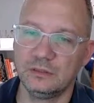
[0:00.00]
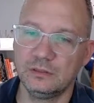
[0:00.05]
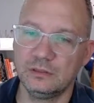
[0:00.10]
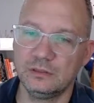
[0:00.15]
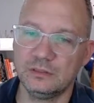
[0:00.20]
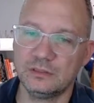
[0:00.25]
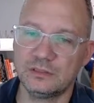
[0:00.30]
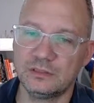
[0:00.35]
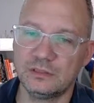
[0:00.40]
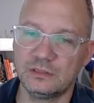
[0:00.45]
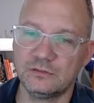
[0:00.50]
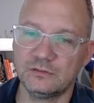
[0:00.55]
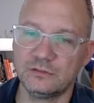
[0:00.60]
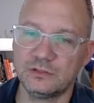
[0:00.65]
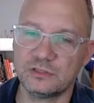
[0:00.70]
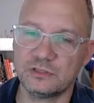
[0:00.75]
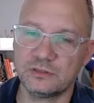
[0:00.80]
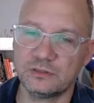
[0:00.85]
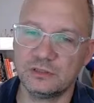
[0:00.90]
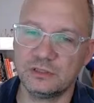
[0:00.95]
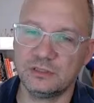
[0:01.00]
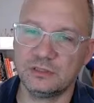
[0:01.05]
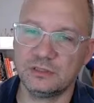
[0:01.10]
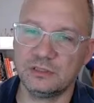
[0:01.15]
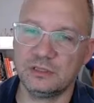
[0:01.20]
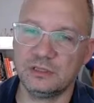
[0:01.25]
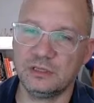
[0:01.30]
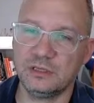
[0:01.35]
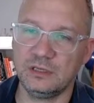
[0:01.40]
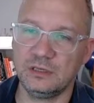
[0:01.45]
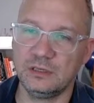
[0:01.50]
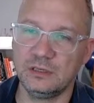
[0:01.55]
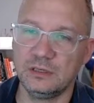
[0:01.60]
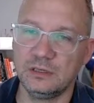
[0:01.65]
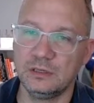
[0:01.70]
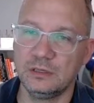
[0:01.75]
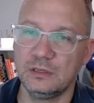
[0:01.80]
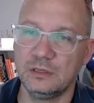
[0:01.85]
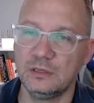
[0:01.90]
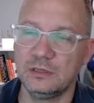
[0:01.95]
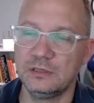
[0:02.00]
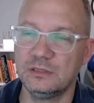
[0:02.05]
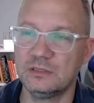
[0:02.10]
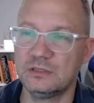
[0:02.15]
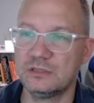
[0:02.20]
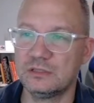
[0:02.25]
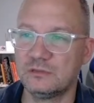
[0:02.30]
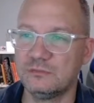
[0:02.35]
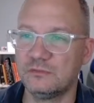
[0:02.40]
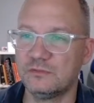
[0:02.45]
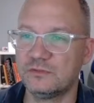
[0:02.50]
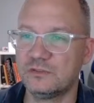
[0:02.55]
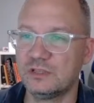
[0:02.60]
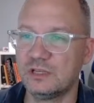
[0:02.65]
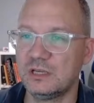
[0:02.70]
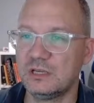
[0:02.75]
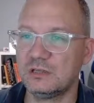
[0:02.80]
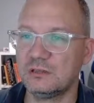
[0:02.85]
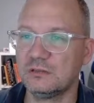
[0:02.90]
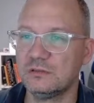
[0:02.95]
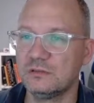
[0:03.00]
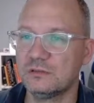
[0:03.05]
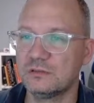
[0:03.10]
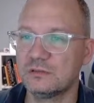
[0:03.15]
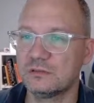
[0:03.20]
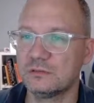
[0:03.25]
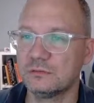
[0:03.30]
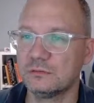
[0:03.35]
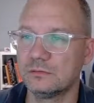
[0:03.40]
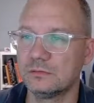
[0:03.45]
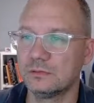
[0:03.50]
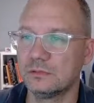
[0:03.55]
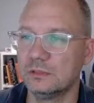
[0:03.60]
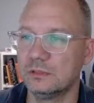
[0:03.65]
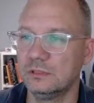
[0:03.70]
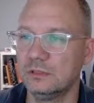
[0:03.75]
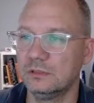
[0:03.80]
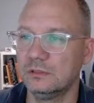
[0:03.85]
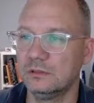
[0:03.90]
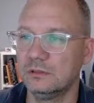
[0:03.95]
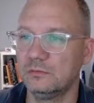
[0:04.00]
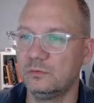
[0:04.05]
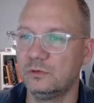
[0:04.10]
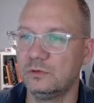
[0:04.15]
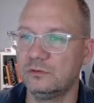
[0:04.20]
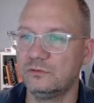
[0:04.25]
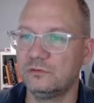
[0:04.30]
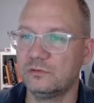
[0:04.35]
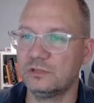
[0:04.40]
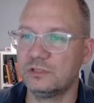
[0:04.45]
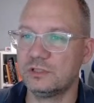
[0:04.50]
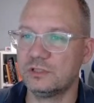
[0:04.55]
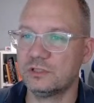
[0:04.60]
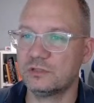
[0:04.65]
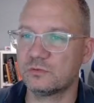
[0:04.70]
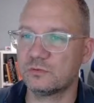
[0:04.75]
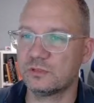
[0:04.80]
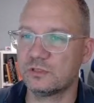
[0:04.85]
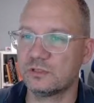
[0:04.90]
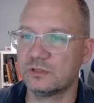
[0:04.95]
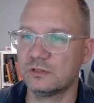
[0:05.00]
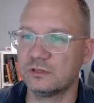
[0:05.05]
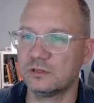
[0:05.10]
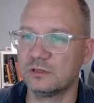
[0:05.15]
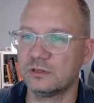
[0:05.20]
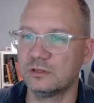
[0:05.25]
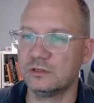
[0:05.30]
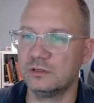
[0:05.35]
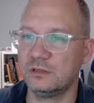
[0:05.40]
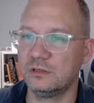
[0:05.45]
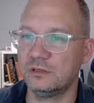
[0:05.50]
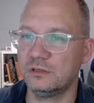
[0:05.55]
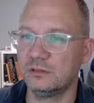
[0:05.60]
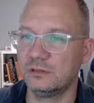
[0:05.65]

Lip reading: instead of returning the sum of sales, what if we just return